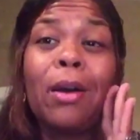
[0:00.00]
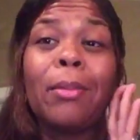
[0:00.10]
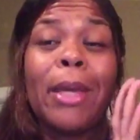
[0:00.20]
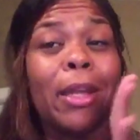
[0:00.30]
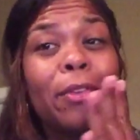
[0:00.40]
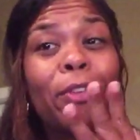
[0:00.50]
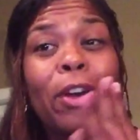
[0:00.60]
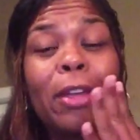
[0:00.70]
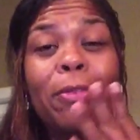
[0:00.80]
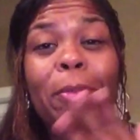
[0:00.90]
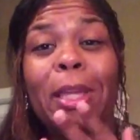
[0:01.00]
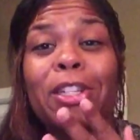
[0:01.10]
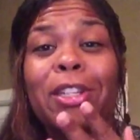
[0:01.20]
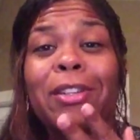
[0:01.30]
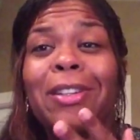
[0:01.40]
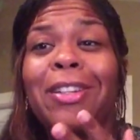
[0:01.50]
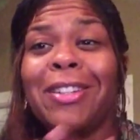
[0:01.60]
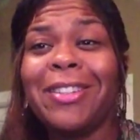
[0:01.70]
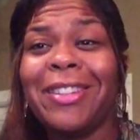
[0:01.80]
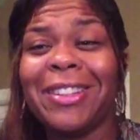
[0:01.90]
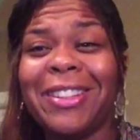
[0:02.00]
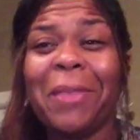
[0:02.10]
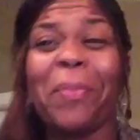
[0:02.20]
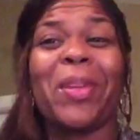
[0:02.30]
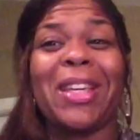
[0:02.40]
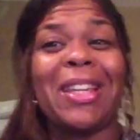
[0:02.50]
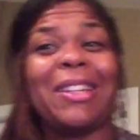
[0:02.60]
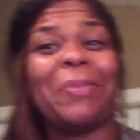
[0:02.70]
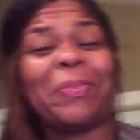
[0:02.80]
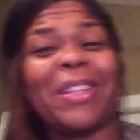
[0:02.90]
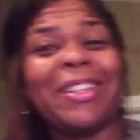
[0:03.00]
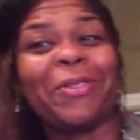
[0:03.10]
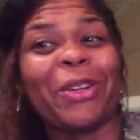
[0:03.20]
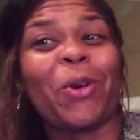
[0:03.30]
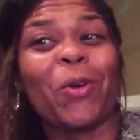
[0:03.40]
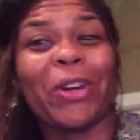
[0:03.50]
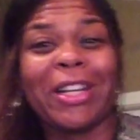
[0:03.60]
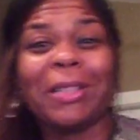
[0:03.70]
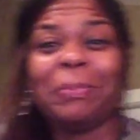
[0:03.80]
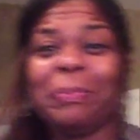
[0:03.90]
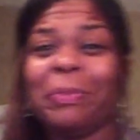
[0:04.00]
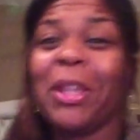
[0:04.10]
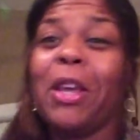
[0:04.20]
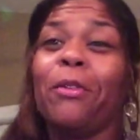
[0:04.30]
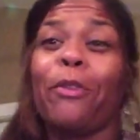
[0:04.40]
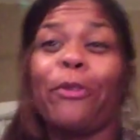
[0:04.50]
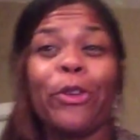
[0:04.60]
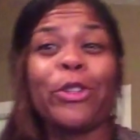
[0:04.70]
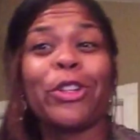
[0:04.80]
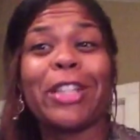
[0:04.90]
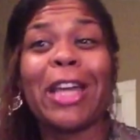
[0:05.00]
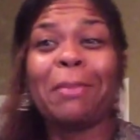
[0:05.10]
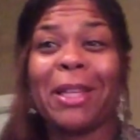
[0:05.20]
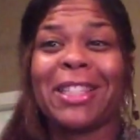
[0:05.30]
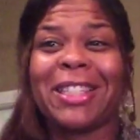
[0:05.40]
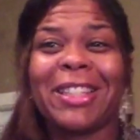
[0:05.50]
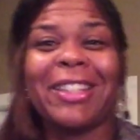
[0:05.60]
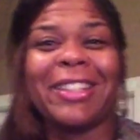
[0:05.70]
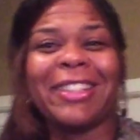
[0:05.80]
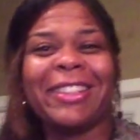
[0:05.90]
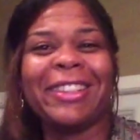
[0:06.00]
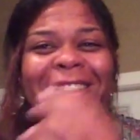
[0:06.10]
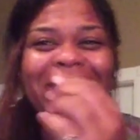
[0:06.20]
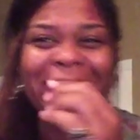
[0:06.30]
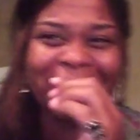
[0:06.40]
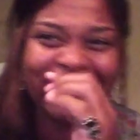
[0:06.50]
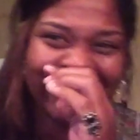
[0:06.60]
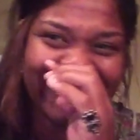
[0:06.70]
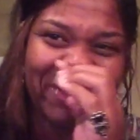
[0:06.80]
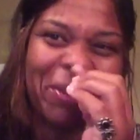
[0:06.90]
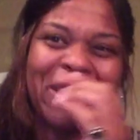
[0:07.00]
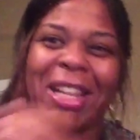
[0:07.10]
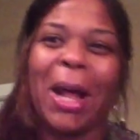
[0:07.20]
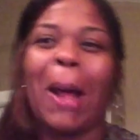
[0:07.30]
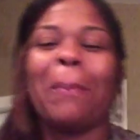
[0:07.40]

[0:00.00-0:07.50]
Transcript: any of our information being recorded for future indictments. Let me stop.